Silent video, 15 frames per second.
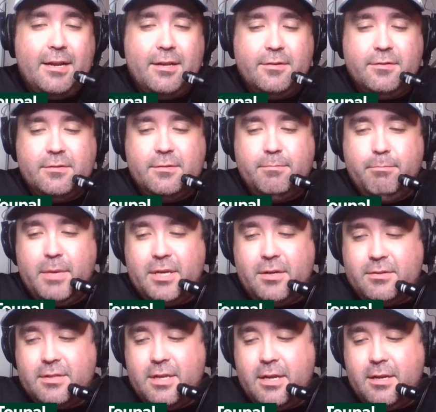And
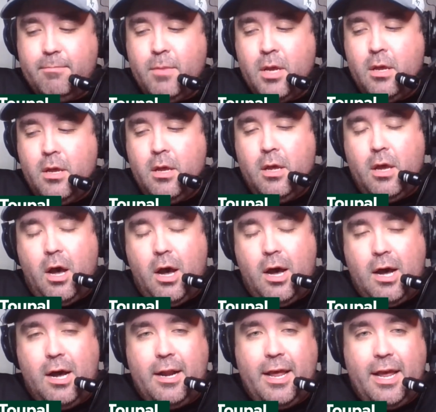Middleton
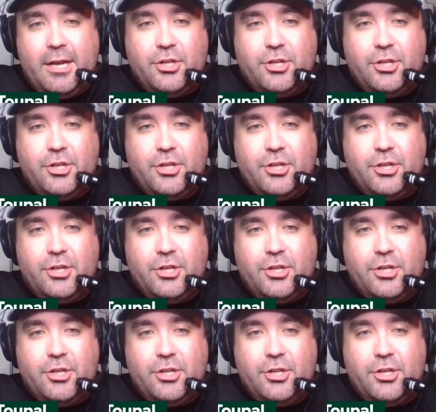on a